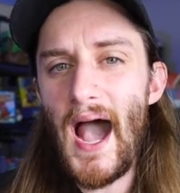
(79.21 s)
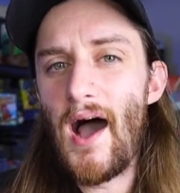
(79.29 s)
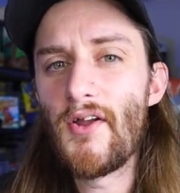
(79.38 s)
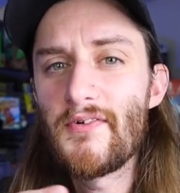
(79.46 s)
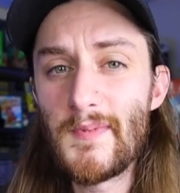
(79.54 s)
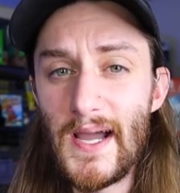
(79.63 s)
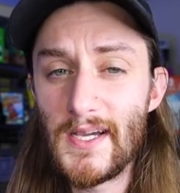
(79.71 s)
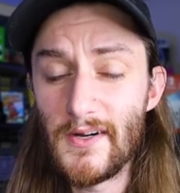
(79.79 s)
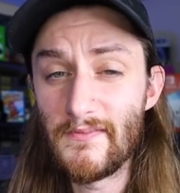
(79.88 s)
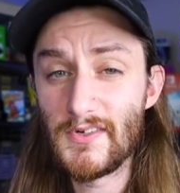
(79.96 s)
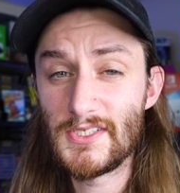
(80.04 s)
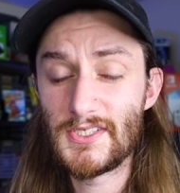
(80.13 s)
out of my
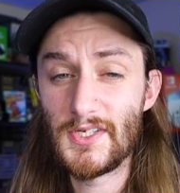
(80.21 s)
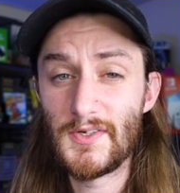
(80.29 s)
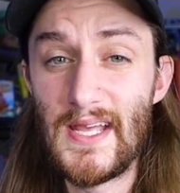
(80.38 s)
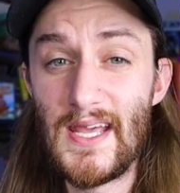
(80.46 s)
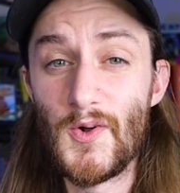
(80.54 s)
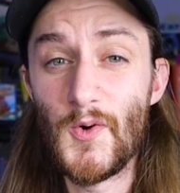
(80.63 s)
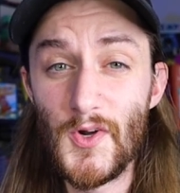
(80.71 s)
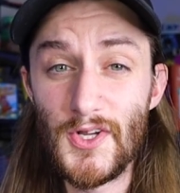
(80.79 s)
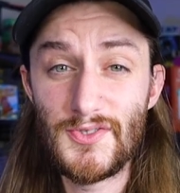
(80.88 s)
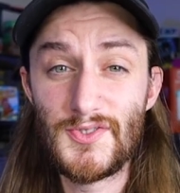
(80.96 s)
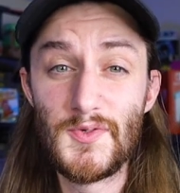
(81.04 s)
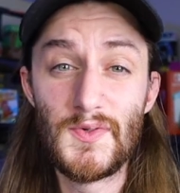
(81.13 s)
comfort zone in
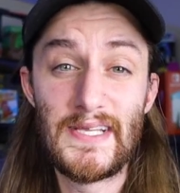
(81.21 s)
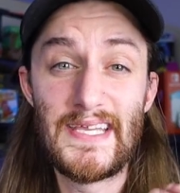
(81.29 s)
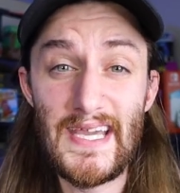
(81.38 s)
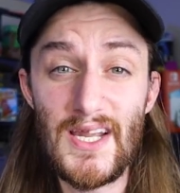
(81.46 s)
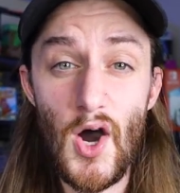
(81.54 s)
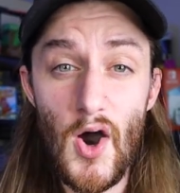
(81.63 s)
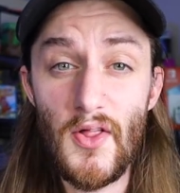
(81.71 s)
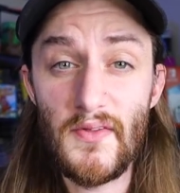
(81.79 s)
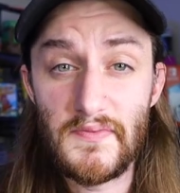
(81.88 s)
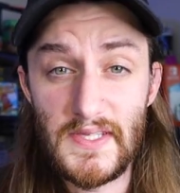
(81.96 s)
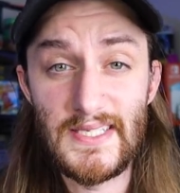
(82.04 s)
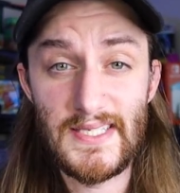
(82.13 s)
order to get all
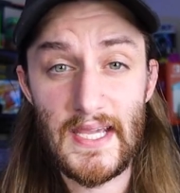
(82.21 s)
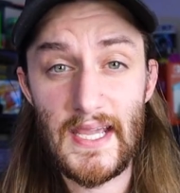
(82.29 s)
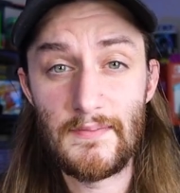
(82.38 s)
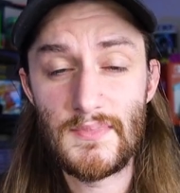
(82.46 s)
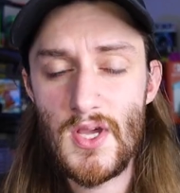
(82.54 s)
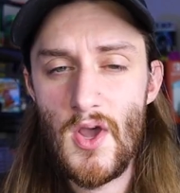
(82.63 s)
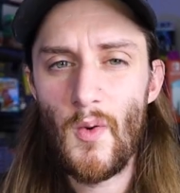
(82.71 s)
of these games